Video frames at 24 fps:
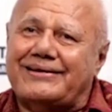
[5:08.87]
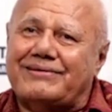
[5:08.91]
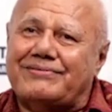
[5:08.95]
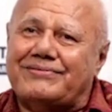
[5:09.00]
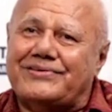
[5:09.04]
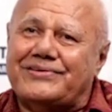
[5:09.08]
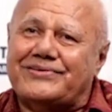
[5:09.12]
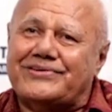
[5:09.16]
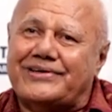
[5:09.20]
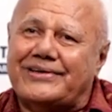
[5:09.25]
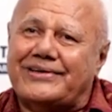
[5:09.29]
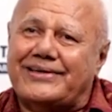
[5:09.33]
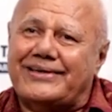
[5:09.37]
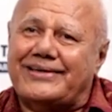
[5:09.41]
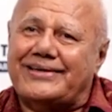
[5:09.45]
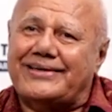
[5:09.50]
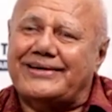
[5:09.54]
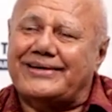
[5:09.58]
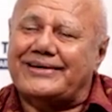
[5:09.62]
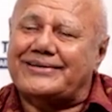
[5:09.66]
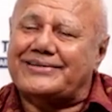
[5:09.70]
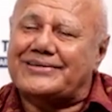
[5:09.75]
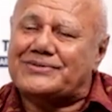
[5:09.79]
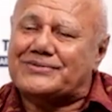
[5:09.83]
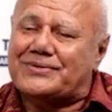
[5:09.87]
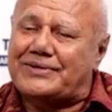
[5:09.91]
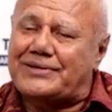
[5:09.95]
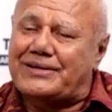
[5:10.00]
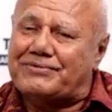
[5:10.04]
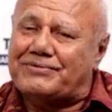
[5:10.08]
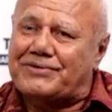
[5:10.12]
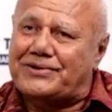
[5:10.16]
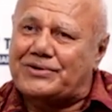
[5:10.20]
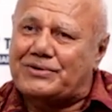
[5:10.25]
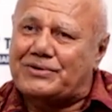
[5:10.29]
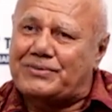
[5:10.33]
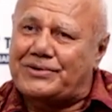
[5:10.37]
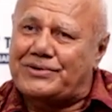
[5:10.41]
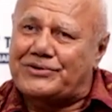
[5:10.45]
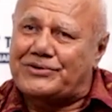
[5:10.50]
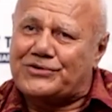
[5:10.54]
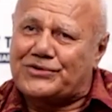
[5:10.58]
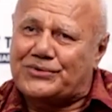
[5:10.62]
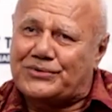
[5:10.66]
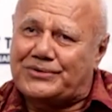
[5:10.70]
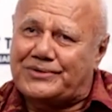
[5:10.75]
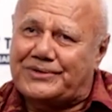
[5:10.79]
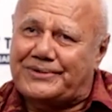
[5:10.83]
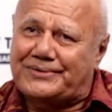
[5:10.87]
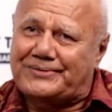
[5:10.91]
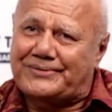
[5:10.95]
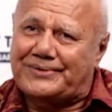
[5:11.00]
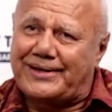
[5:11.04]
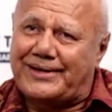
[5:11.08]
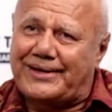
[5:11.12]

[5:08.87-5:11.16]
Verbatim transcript: Vijay. I just want everyone to be assured.